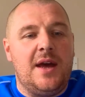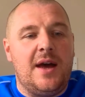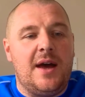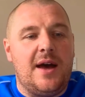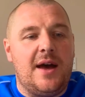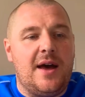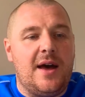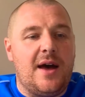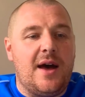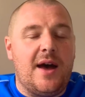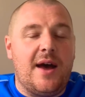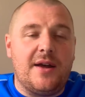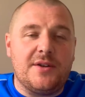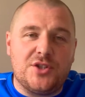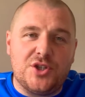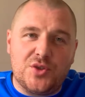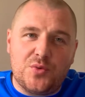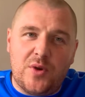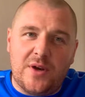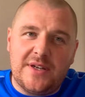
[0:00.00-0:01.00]
I
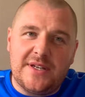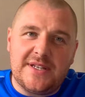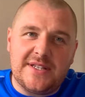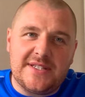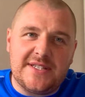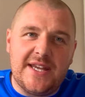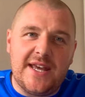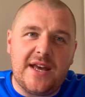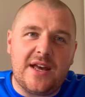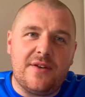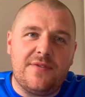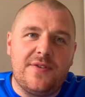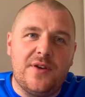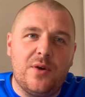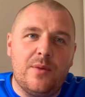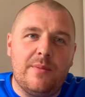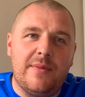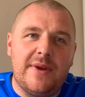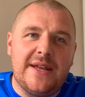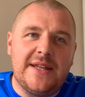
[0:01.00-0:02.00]
just wanted to take a few
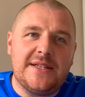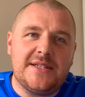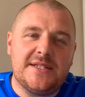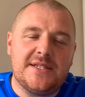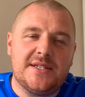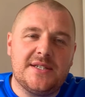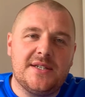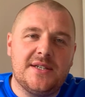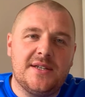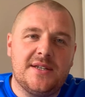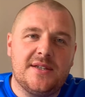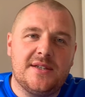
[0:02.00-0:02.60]
minutes